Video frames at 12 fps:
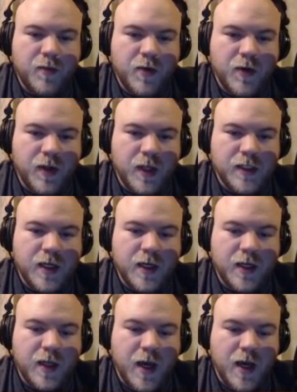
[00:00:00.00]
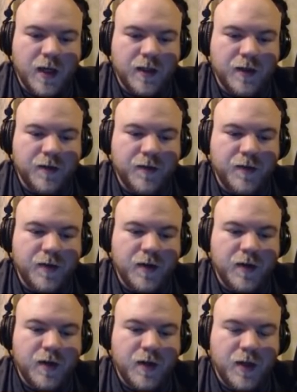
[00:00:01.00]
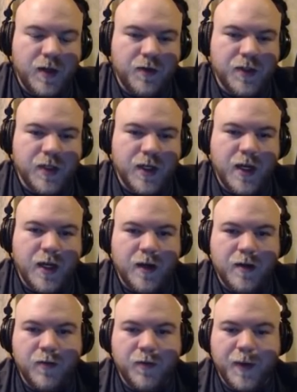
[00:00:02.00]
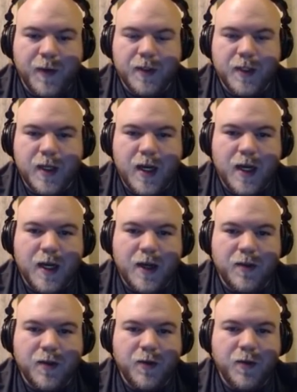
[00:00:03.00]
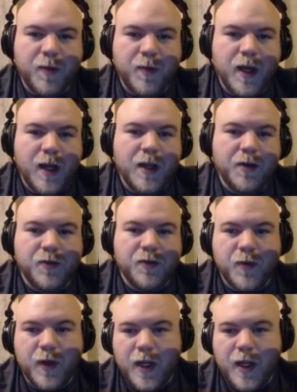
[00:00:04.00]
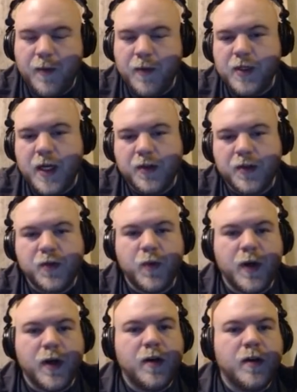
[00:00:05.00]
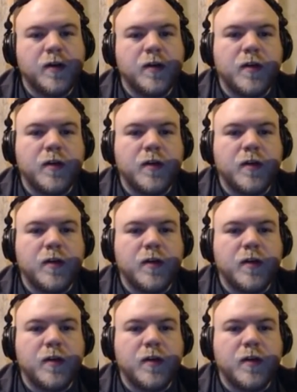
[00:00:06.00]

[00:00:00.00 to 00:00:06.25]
put Glaceon in the active, use an N, we'll be able to knock out the Hoopa and do 20 damage elsewhere,